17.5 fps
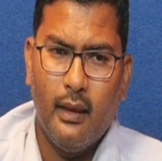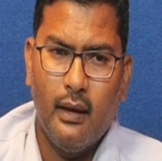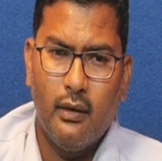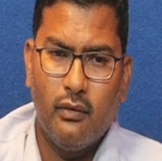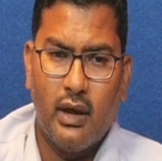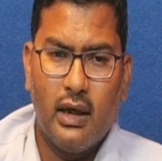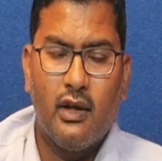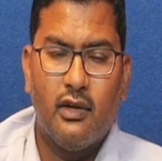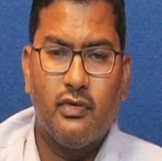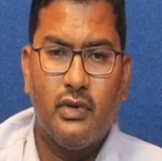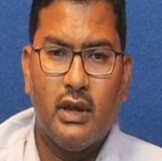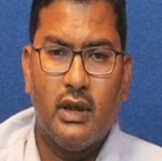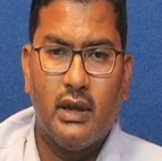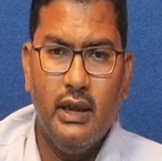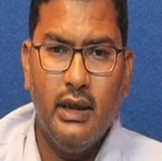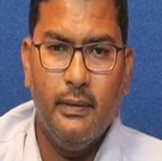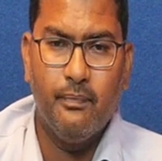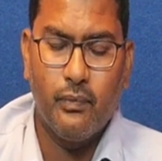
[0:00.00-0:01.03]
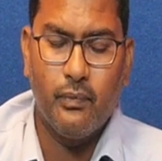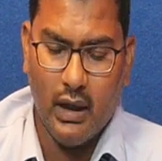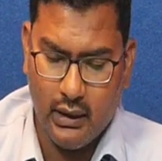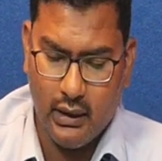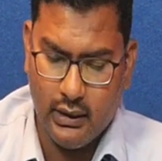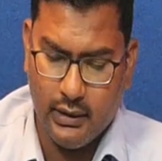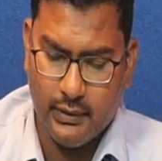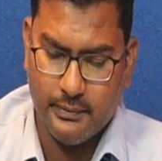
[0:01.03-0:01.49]
one after the
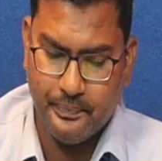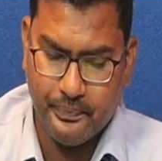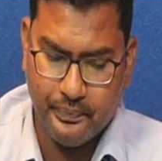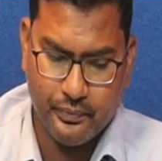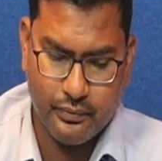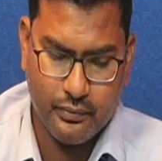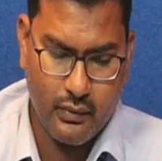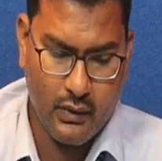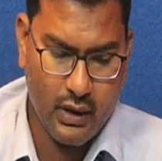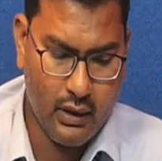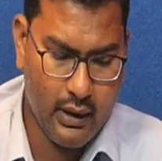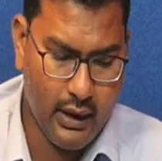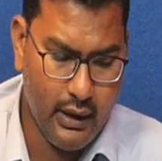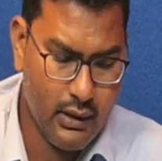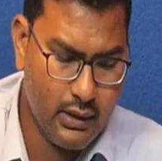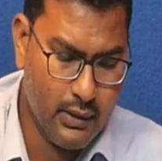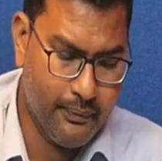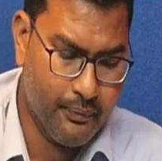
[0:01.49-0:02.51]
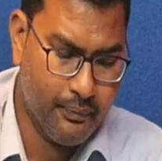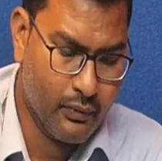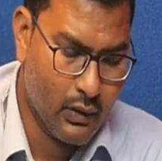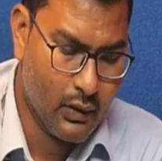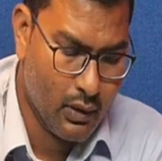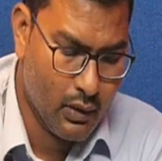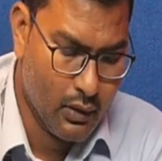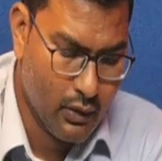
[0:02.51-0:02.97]
other, right?
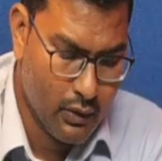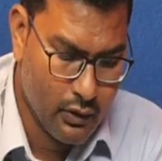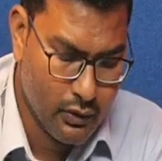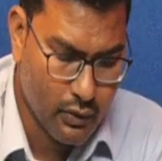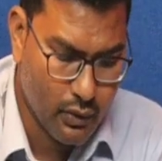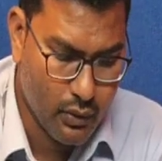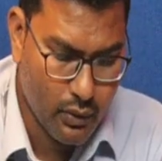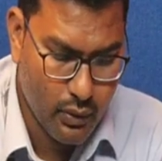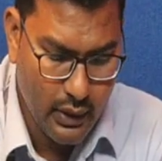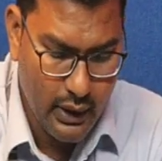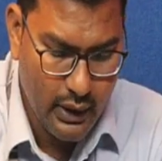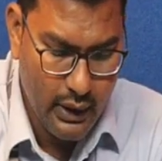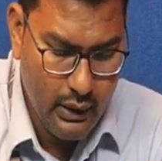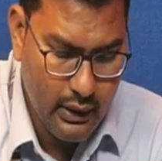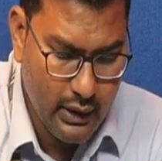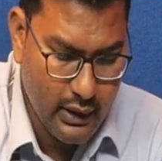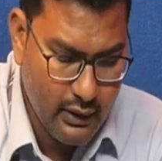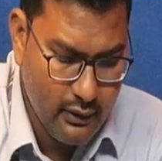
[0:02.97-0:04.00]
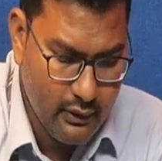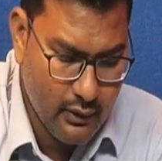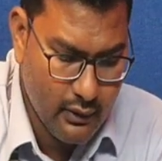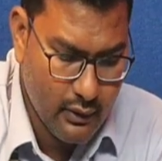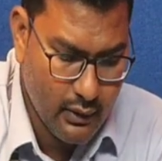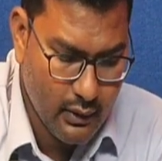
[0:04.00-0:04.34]
So in this,